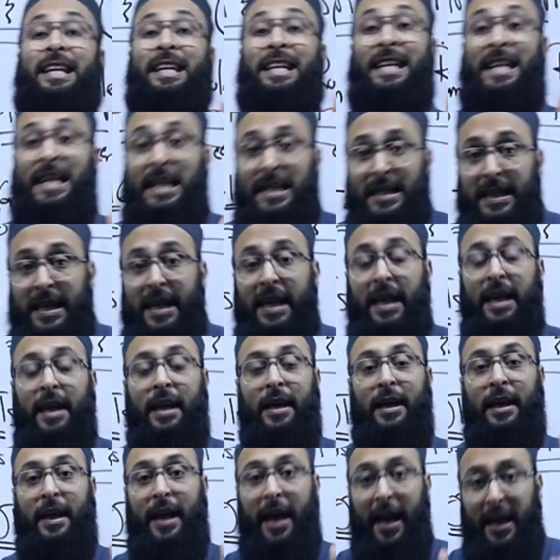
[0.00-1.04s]
easy
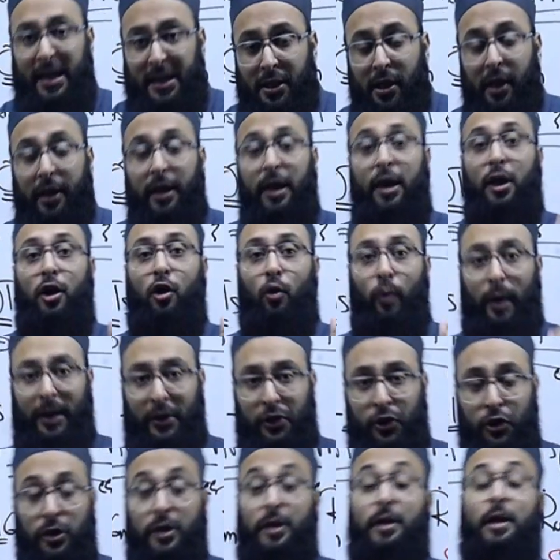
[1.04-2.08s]
case study
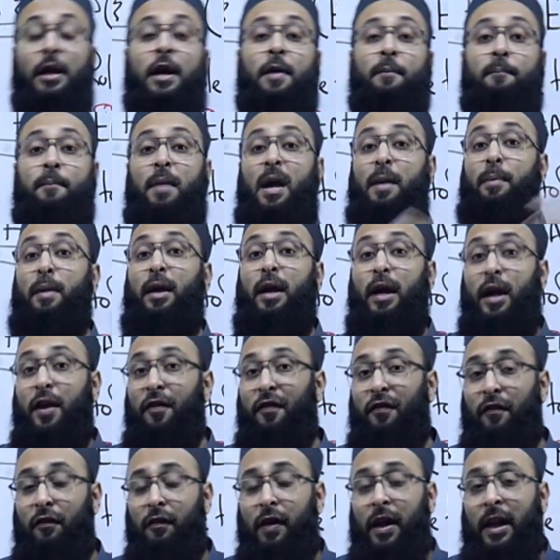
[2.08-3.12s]
question. Maybe
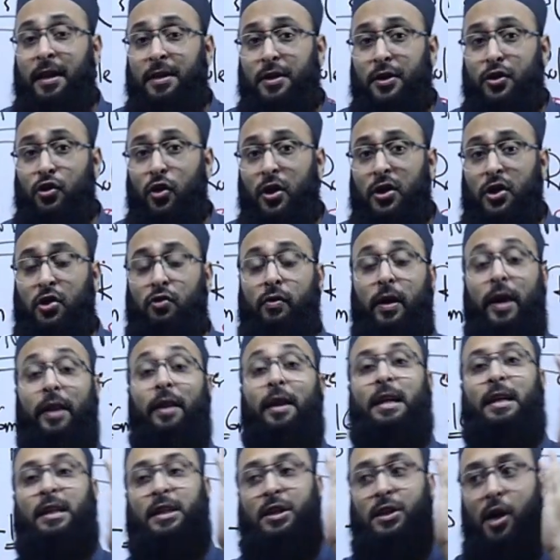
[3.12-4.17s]
if variance is your strength,
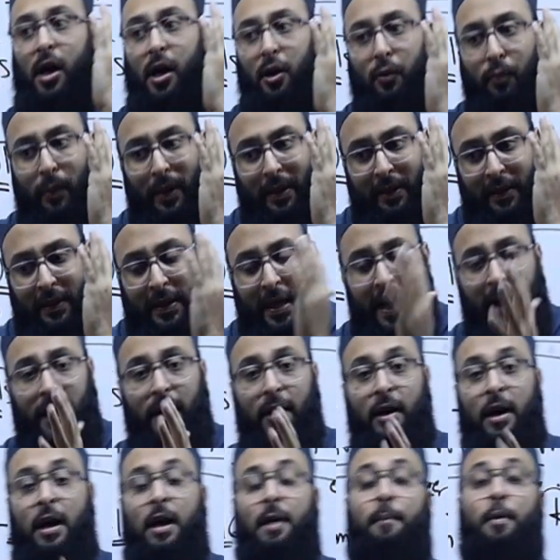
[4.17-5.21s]
start with that.
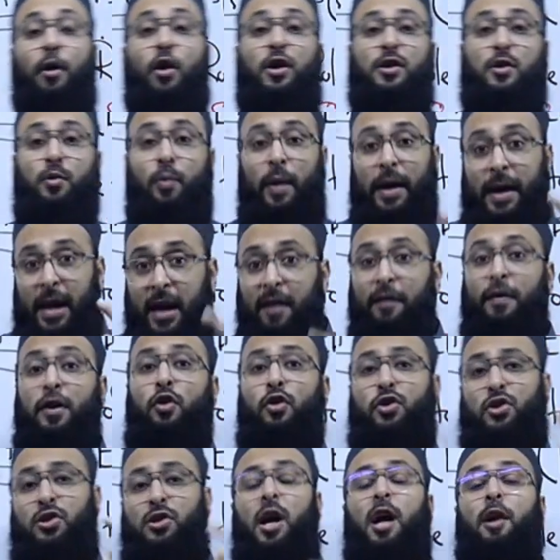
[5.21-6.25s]
Because whenever you
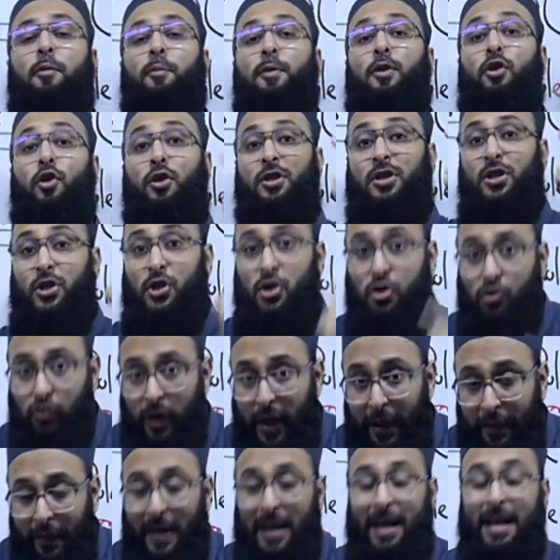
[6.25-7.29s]
start with your
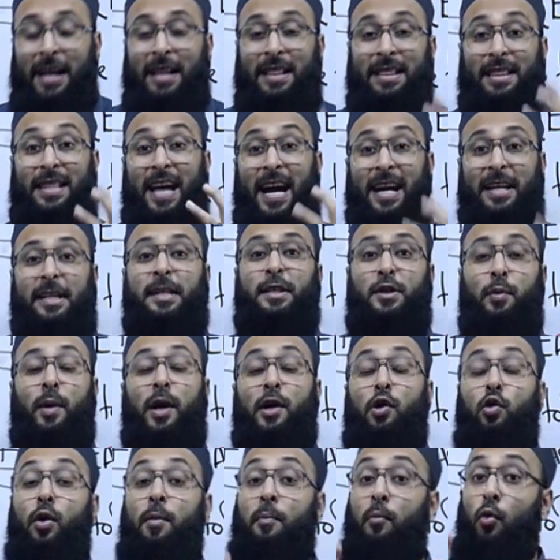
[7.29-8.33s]
strength, that is where
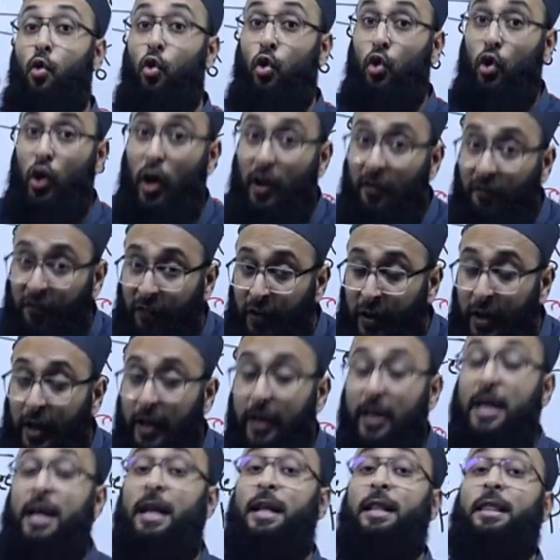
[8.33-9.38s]
you are more
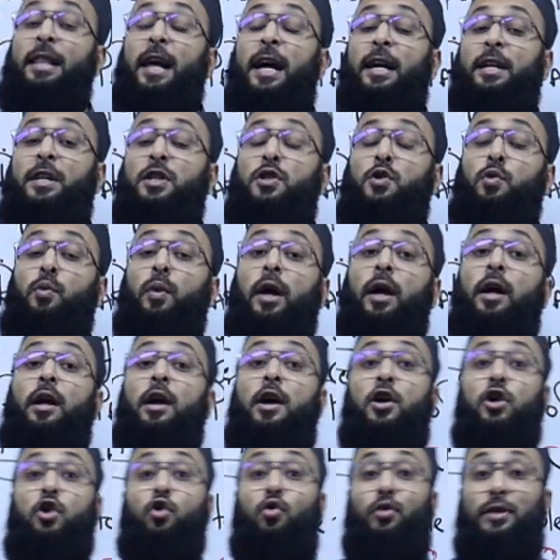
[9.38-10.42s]
confident. That is where
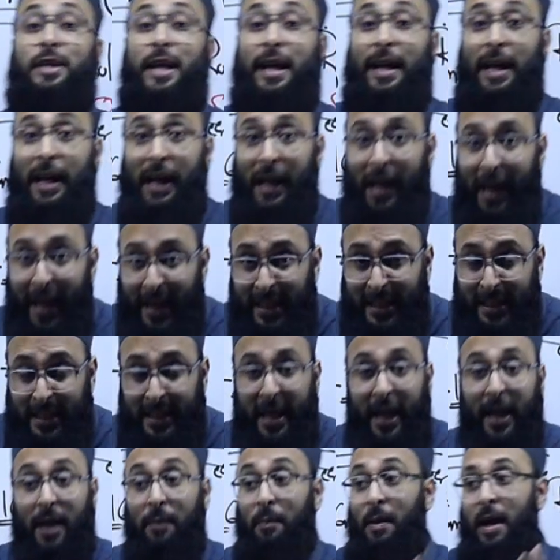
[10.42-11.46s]
you take less
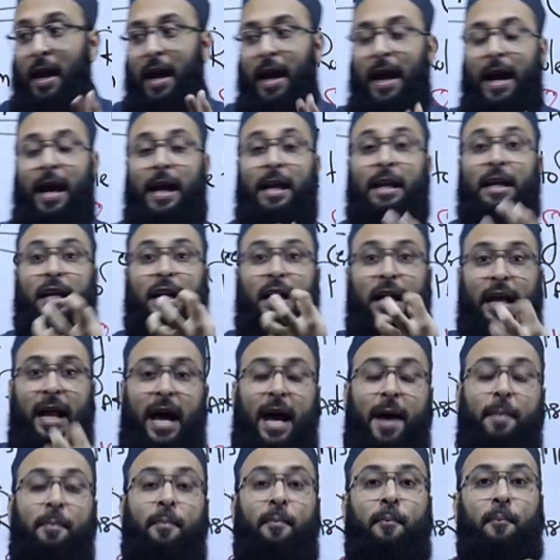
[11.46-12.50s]
time and
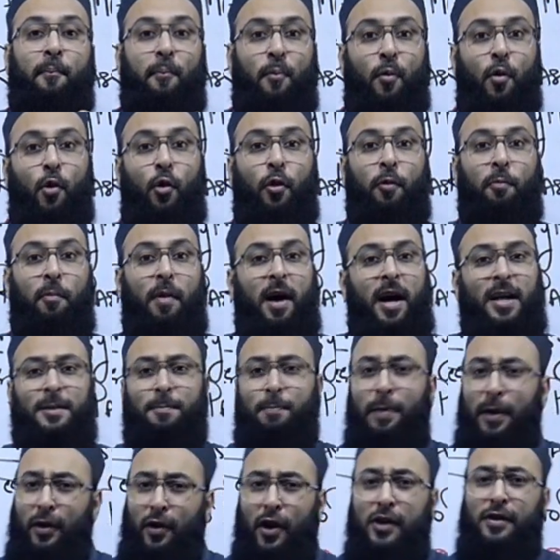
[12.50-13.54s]
grab more marks
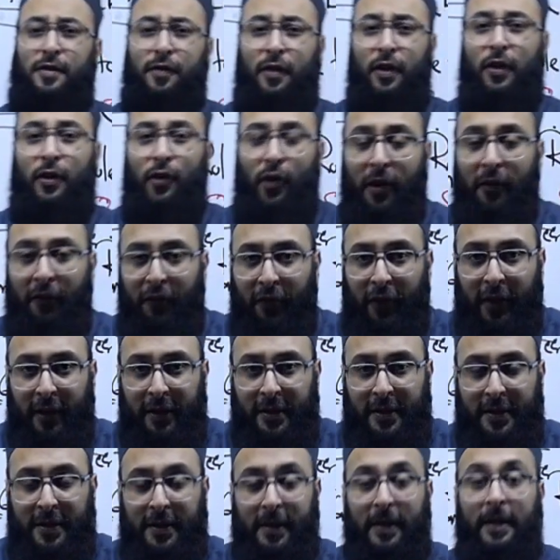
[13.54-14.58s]
because of the
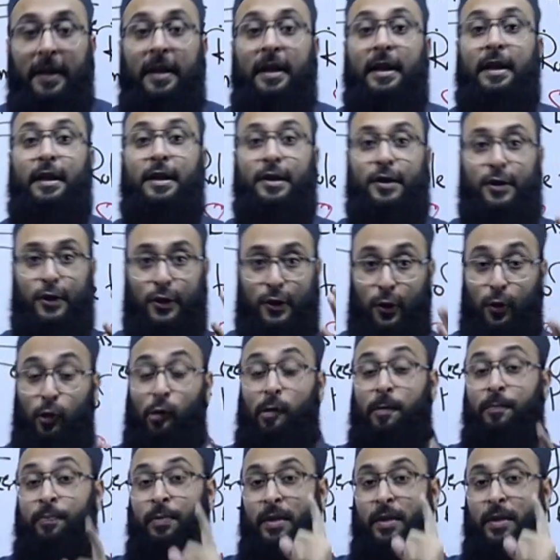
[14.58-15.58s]
confidence. So